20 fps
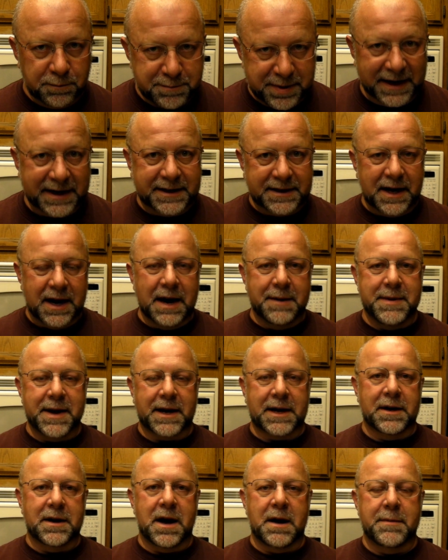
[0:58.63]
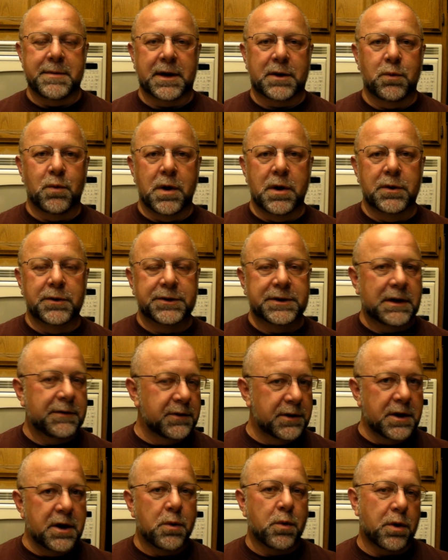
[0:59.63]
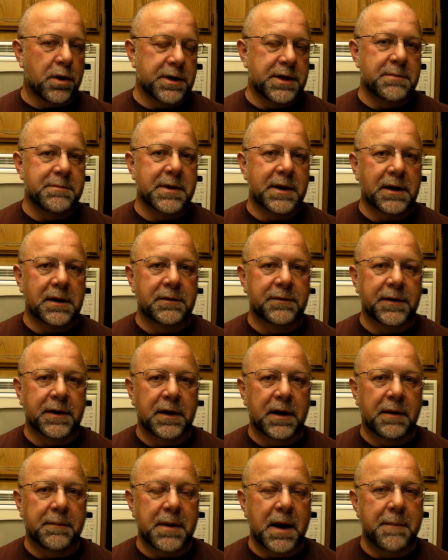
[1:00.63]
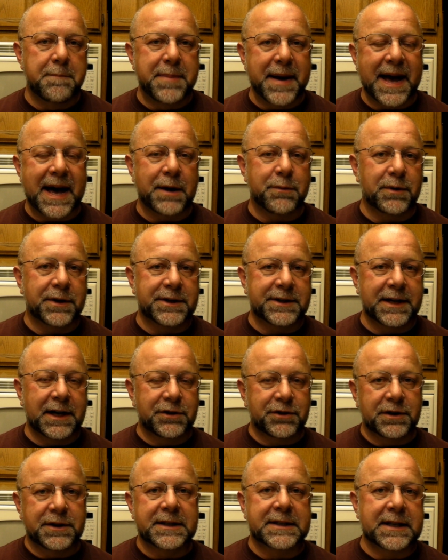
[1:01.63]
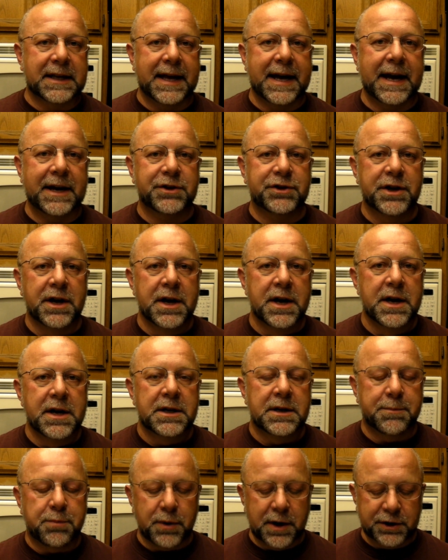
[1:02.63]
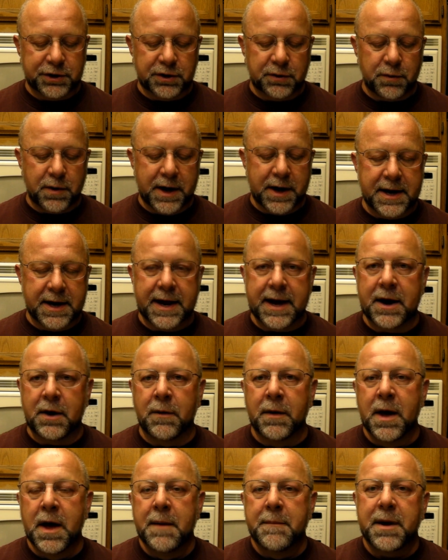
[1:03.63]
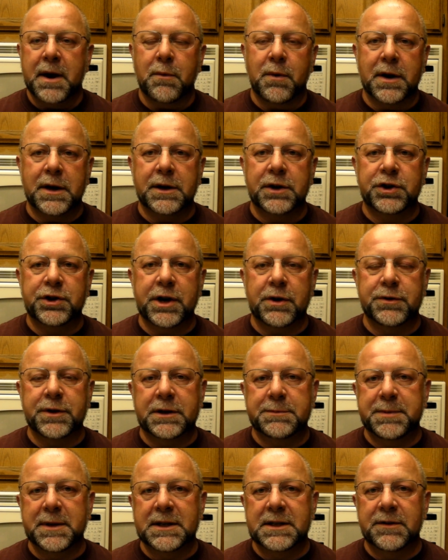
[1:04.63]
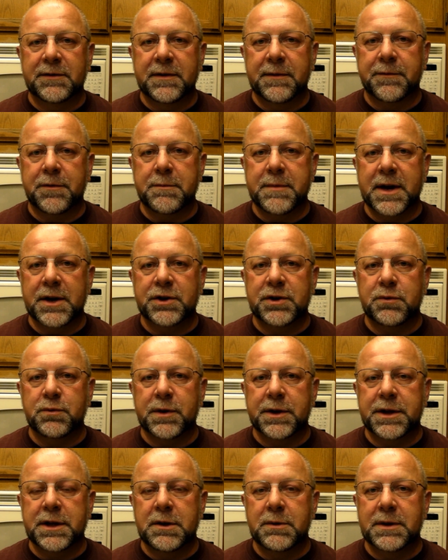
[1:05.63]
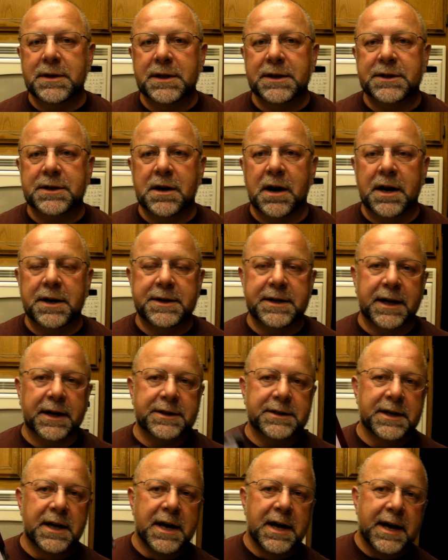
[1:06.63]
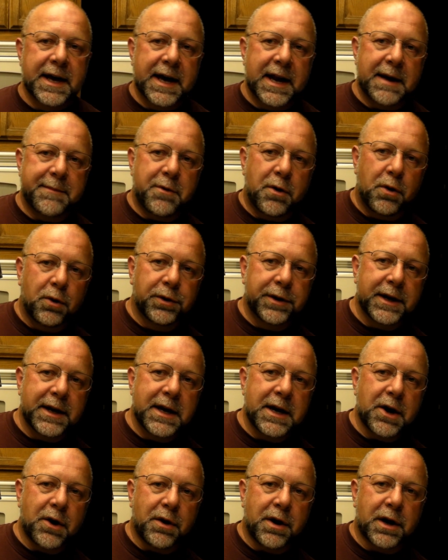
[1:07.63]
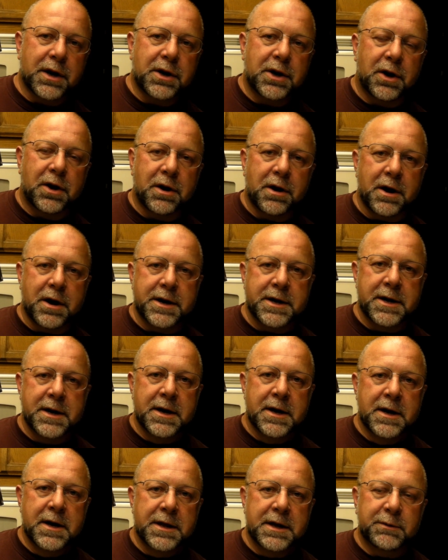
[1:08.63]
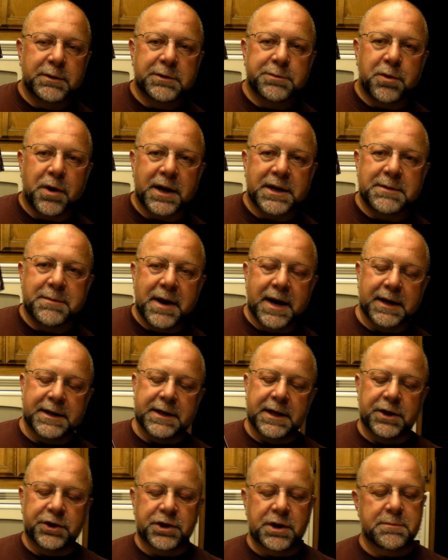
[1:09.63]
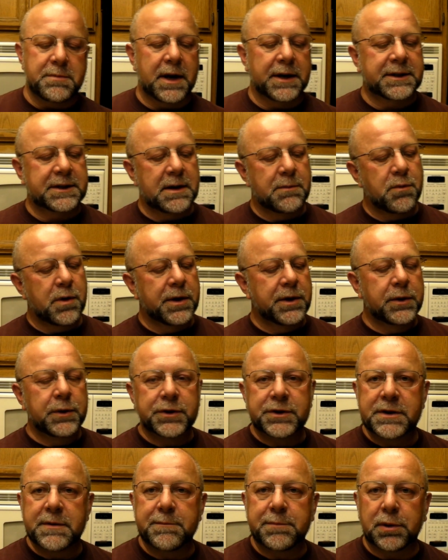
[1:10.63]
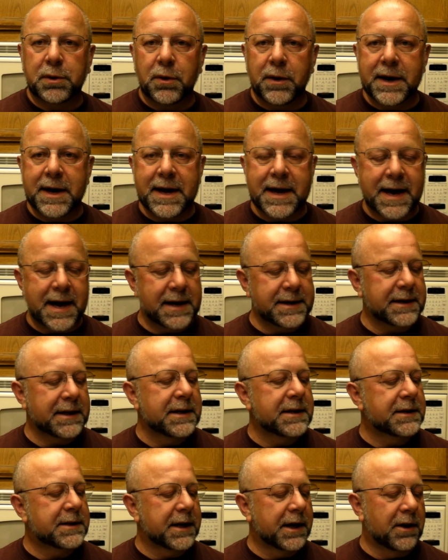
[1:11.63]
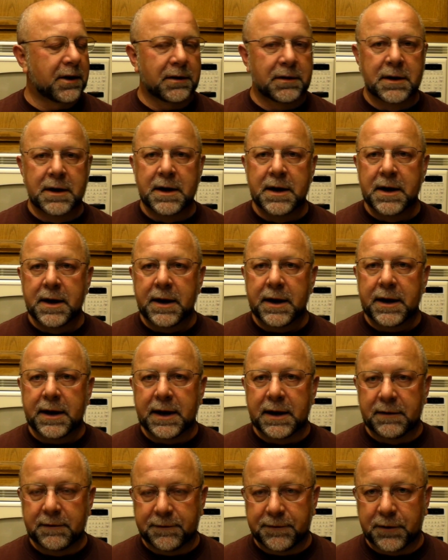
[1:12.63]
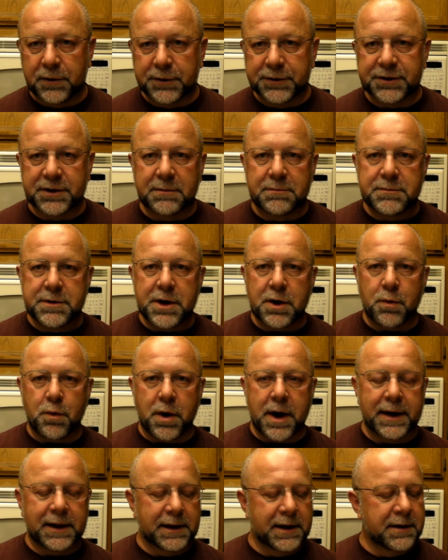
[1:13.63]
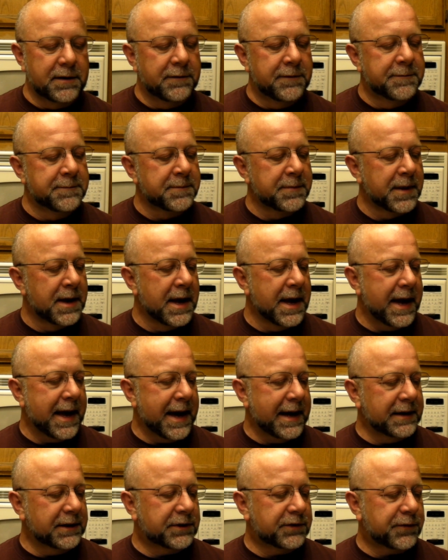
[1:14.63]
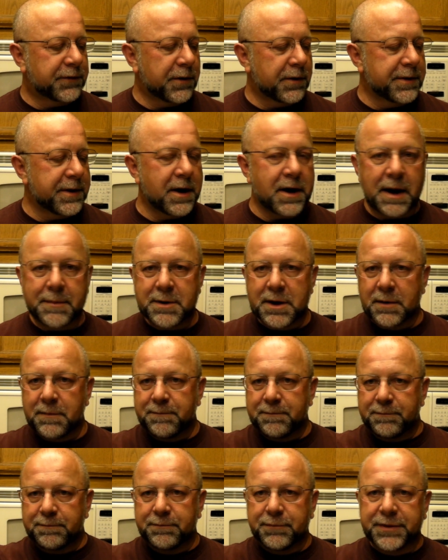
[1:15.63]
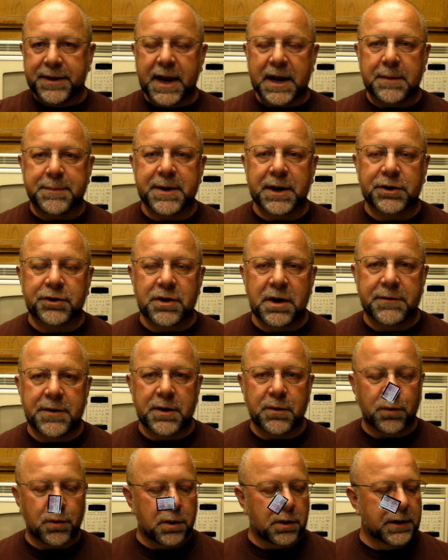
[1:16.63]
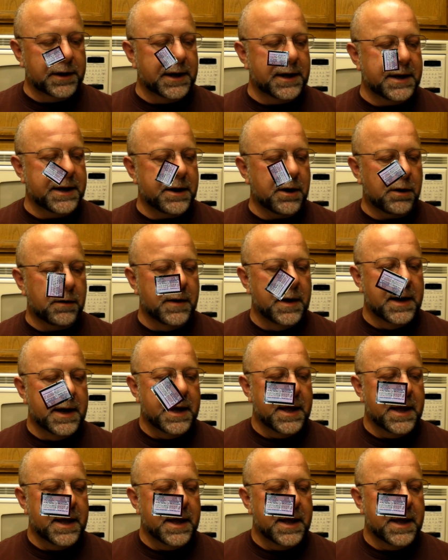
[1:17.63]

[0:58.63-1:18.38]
big-time economic woes, even though we're in the middle of a bad recession / depression now. But I wanted to share this piece of information with you in this context. And I'm holding here a card that was brought to my attention by someone who's an employee at Intel in Folsom, near where I live. And it's for their, I'm going to take a picture of it and roll it in here.